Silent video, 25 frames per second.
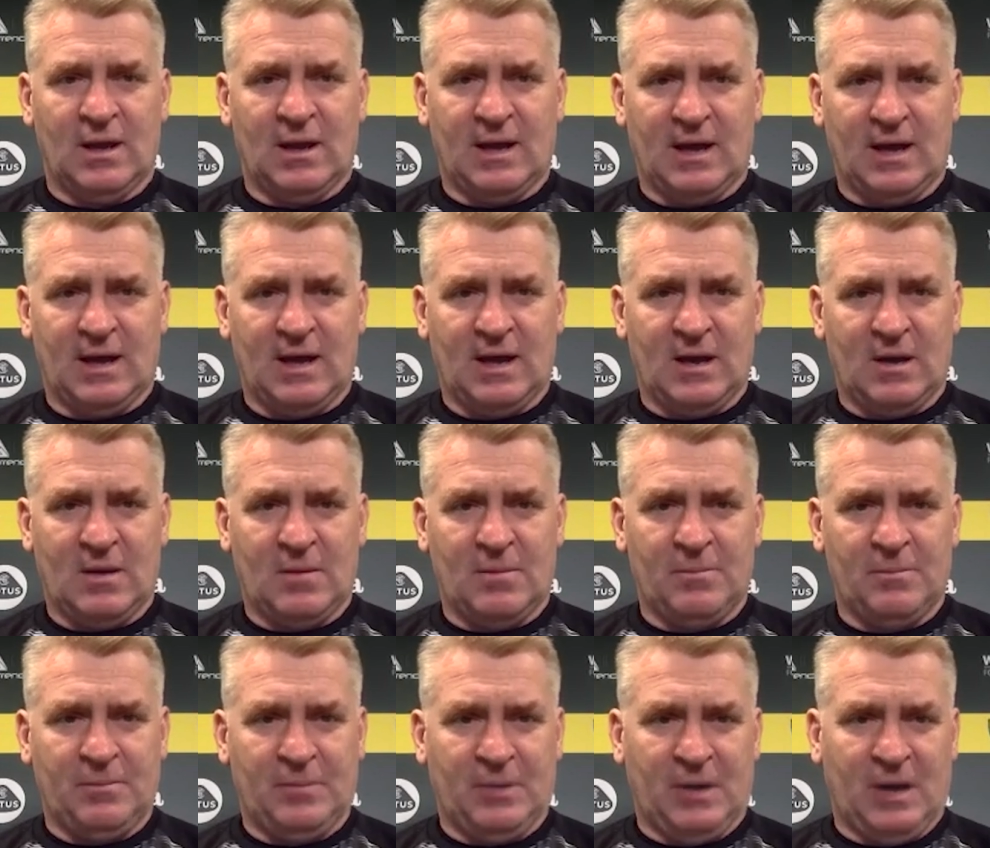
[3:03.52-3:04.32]

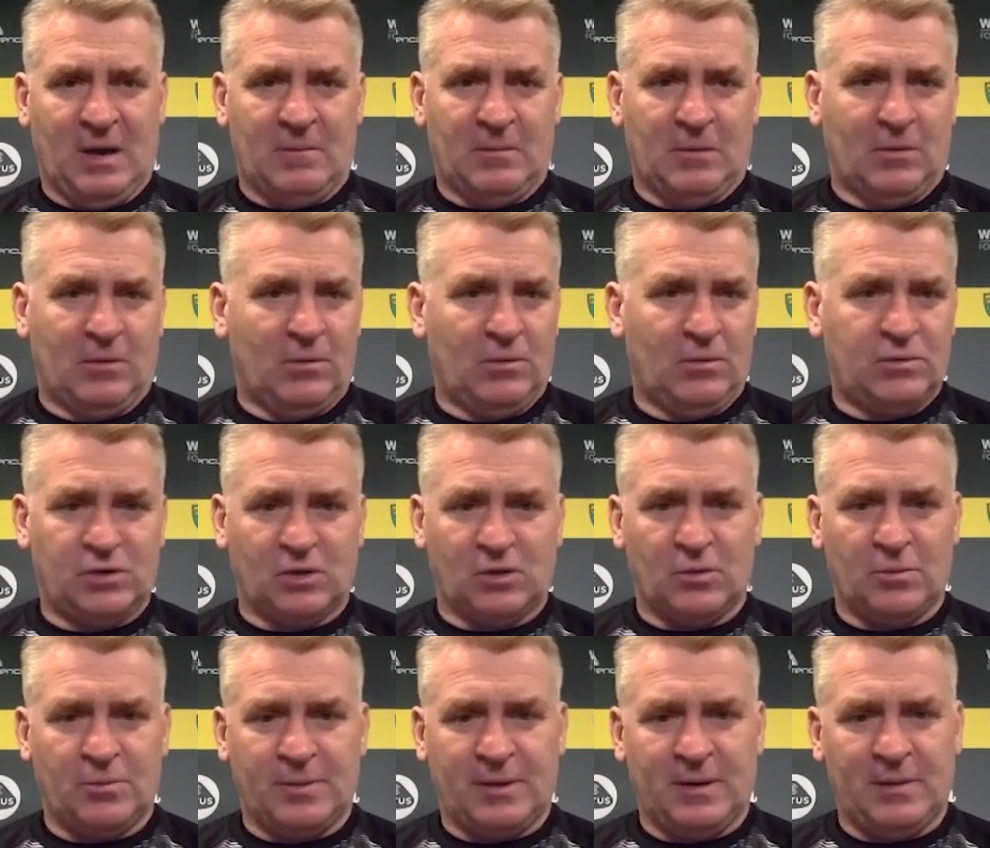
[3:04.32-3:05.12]
But I'm
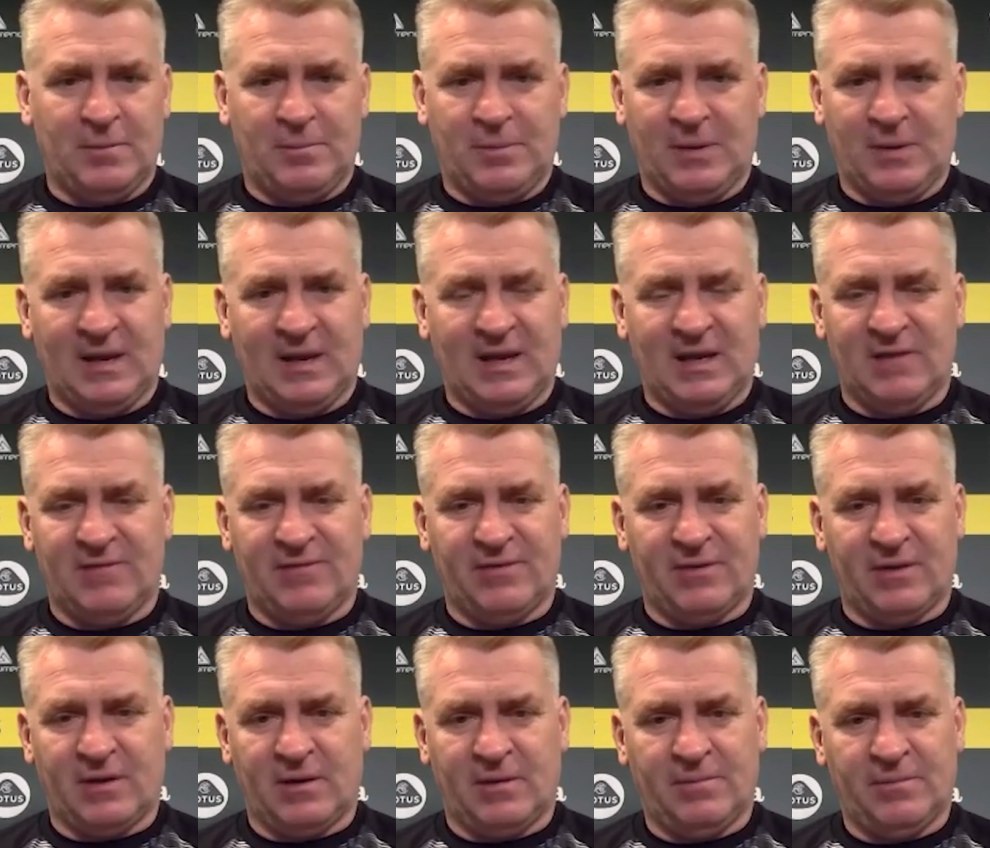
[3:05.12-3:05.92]
also a big
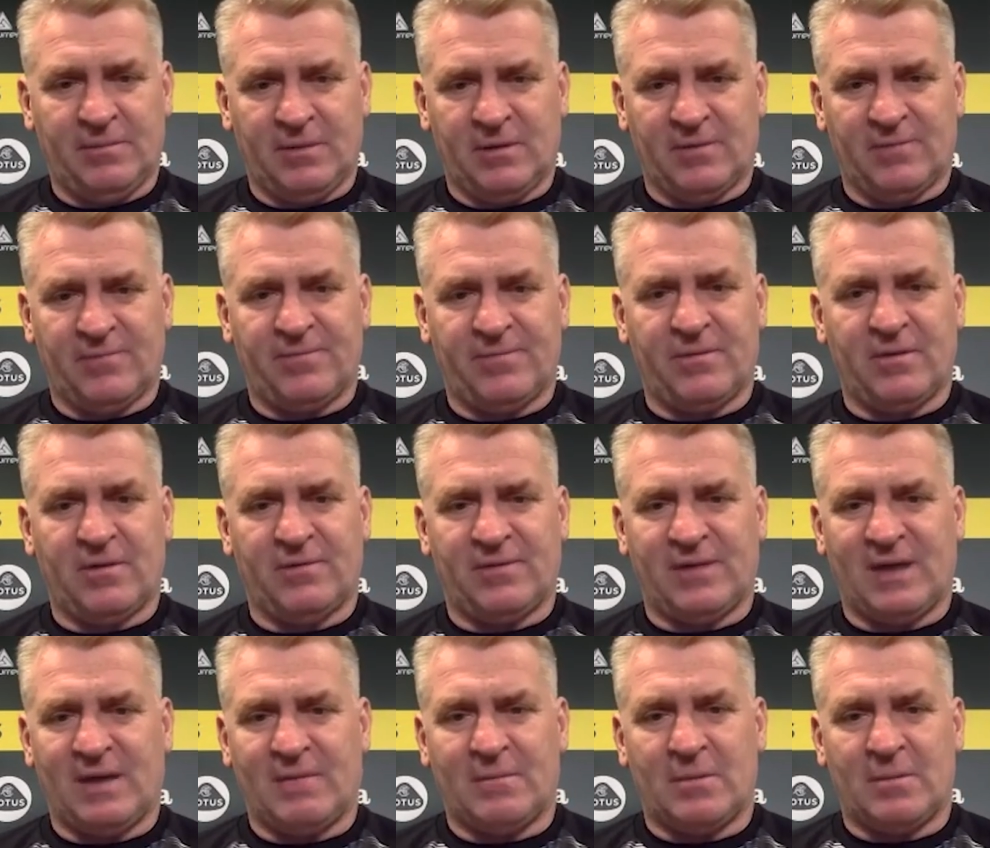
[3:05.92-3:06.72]
believer of
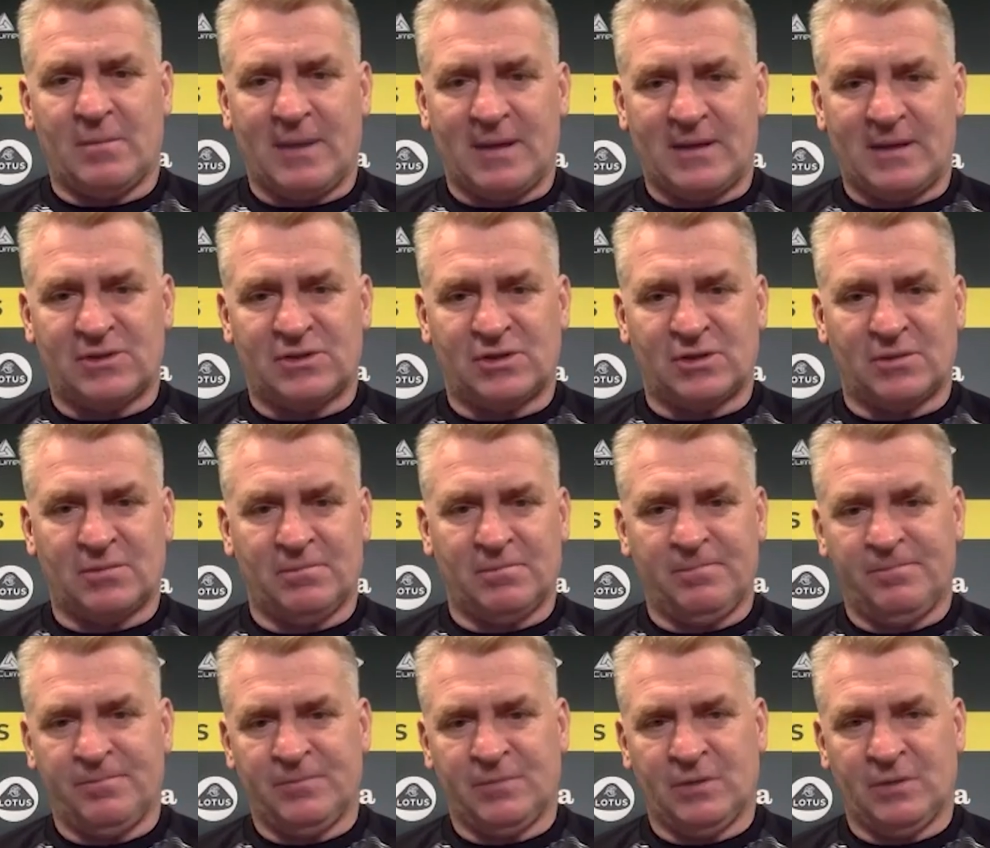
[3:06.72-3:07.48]
that momentum.